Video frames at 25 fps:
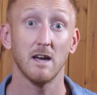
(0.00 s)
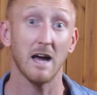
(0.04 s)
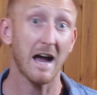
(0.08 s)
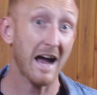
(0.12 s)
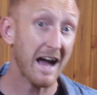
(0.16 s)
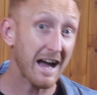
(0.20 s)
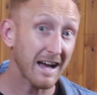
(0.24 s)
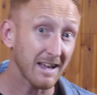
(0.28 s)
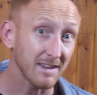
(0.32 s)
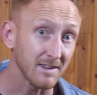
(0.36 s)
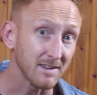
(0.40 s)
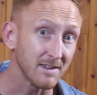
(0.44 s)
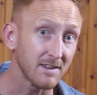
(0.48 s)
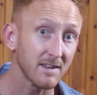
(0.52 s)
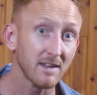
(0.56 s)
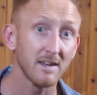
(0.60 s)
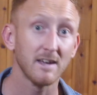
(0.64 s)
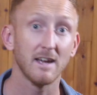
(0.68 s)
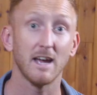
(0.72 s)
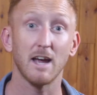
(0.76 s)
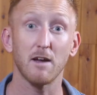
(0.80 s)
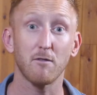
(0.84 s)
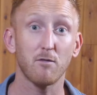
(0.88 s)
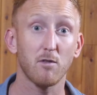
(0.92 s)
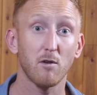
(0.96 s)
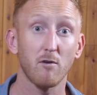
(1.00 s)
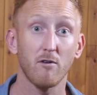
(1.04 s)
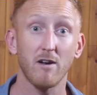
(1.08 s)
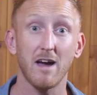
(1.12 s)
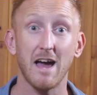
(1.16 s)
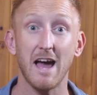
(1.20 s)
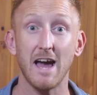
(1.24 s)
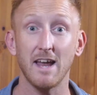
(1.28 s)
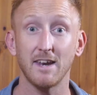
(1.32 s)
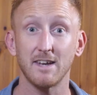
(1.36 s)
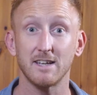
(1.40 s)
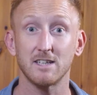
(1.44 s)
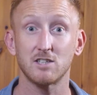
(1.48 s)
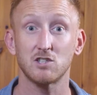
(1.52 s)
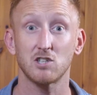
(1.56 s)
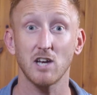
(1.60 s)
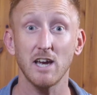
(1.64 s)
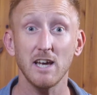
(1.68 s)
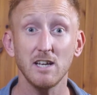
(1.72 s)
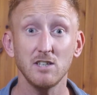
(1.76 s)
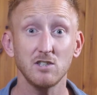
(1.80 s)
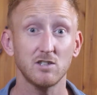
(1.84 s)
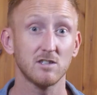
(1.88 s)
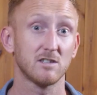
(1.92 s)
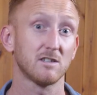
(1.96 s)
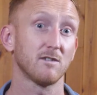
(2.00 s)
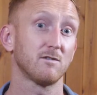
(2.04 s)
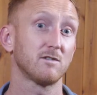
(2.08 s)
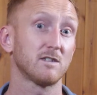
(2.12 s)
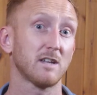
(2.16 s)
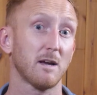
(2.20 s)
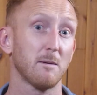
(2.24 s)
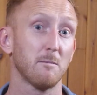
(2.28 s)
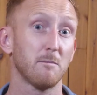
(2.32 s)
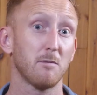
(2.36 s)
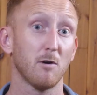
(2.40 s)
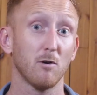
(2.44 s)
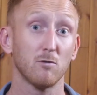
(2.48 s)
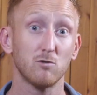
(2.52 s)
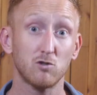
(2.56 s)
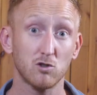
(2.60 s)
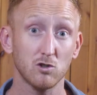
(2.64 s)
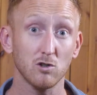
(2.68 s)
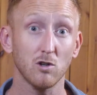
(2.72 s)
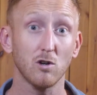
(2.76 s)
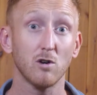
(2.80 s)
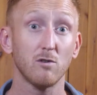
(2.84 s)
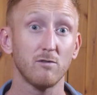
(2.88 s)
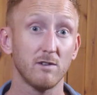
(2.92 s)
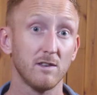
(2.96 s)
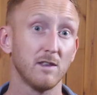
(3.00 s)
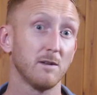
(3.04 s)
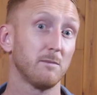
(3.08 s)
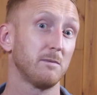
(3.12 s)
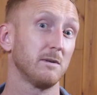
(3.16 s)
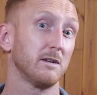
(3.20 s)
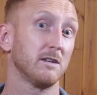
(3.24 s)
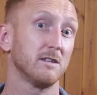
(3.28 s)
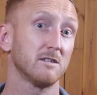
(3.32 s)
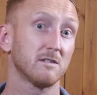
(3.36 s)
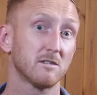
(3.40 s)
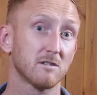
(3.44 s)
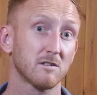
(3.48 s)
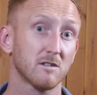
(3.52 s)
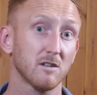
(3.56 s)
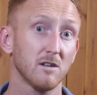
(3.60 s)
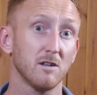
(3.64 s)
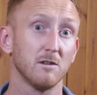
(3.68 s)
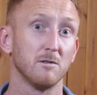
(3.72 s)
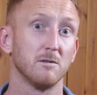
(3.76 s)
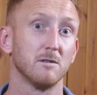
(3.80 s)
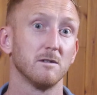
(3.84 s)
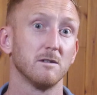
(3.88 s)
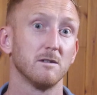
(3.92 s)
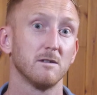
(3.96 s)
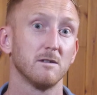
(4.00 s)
and if there are any changes of tempo during the piece too.